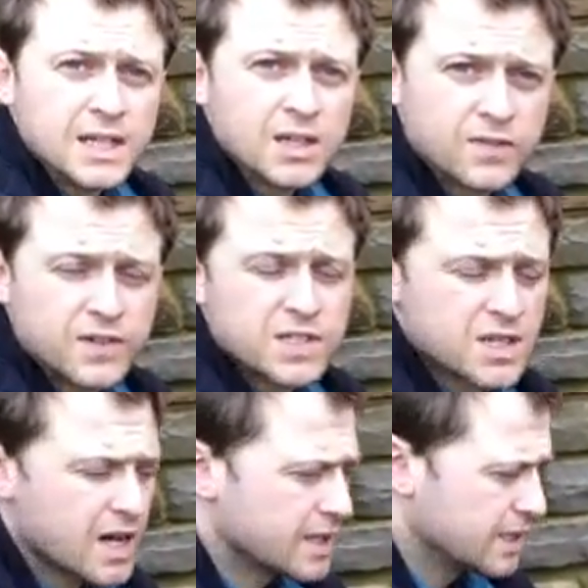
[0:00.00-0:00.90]
good for
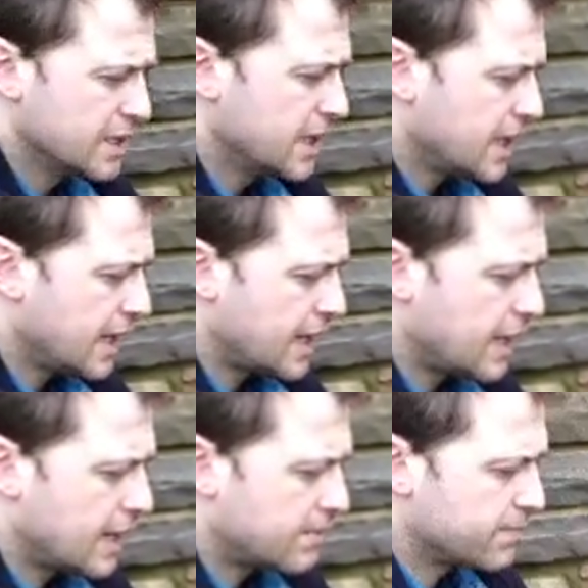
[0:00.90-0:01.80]
design.
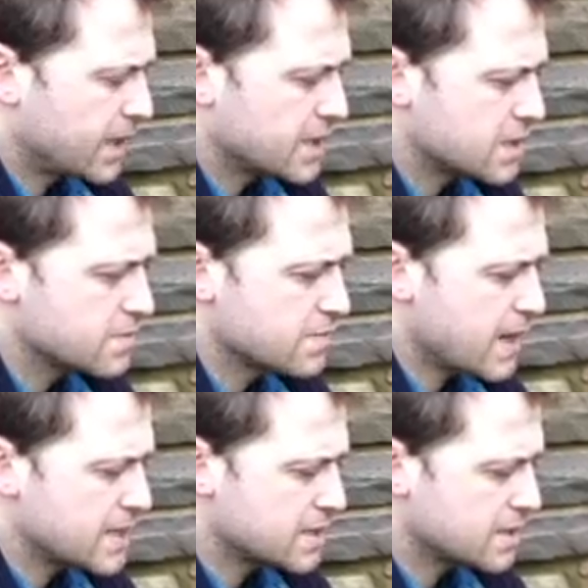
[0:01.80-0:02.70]
In terms of
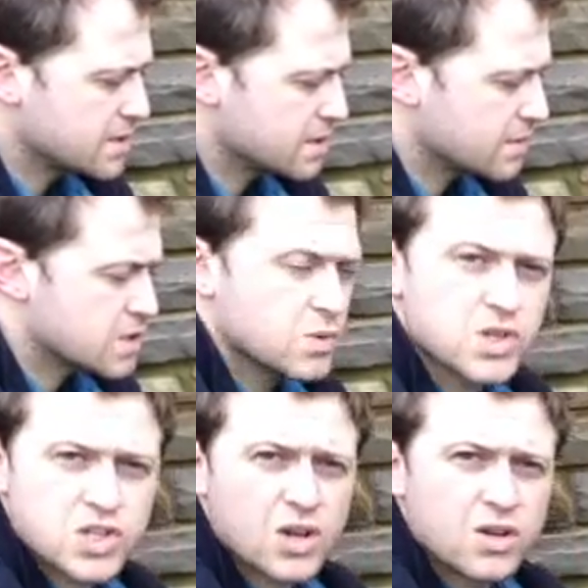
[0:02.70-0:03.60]
maintenance, I just
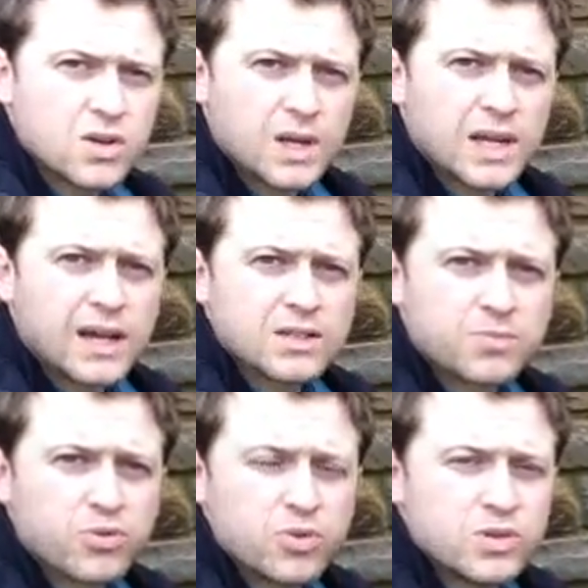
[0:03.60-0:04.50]
wanted to show you quickly how to
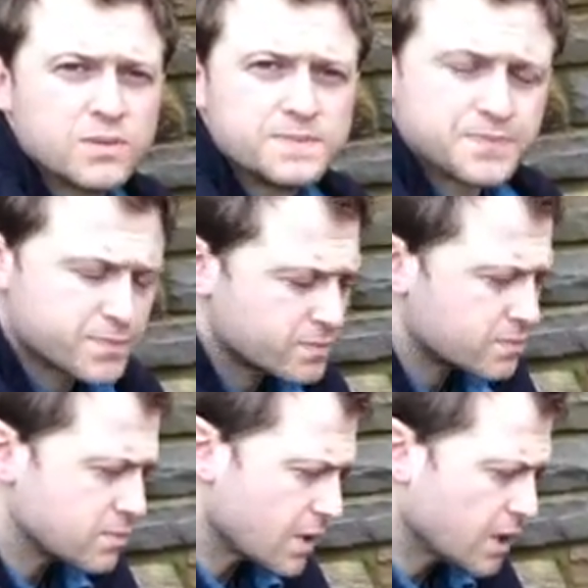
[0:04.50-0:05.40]
prune them.
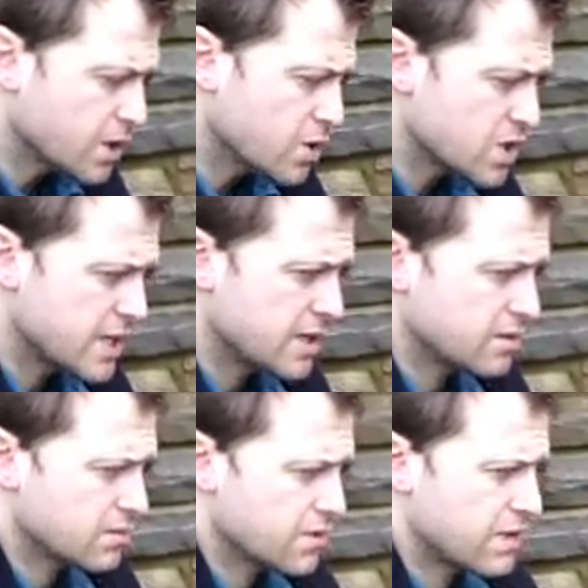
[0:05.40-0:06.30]
Usually,
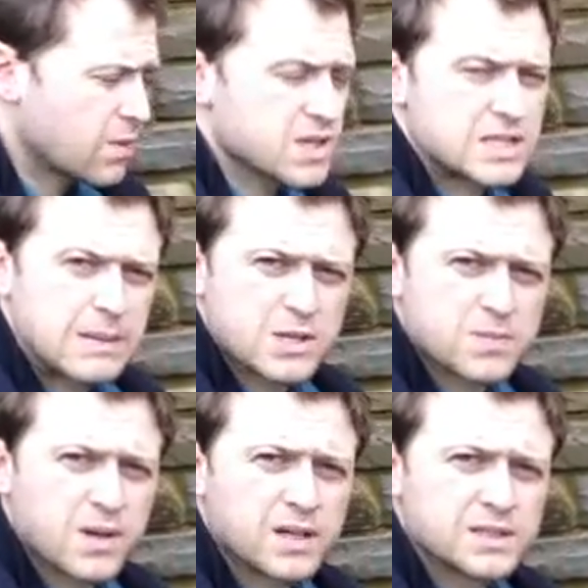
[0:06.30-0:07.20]
if they're
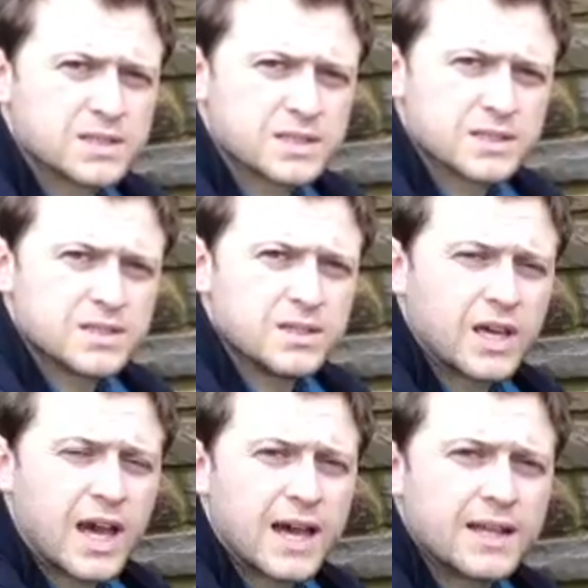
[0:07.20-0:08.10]
well-established plants, you
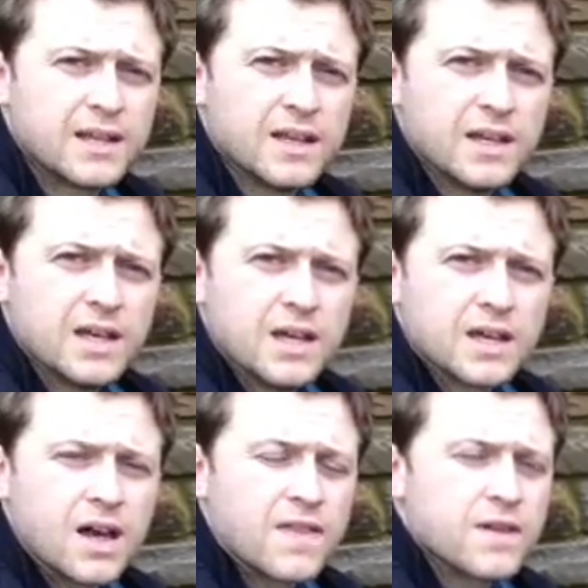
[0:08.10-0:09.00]
can
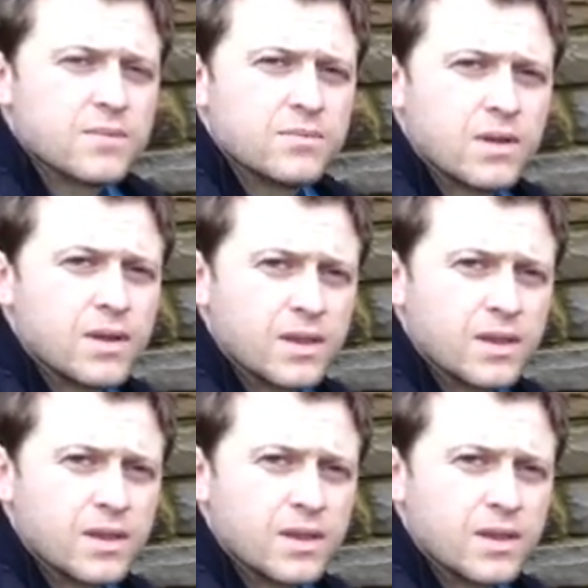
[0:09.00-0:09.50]
cut them.